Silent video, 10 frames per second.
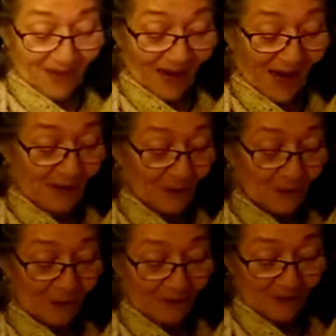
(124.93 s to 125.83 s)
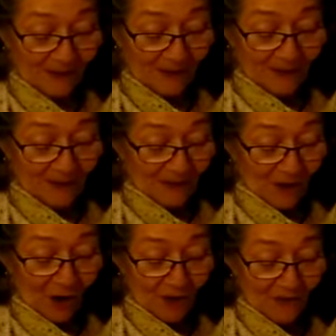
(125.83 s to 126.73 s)
Irish people
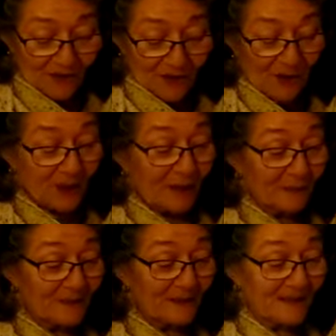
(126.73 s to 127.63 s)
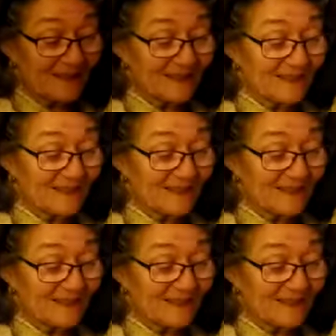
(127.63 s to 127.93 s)
carved turnips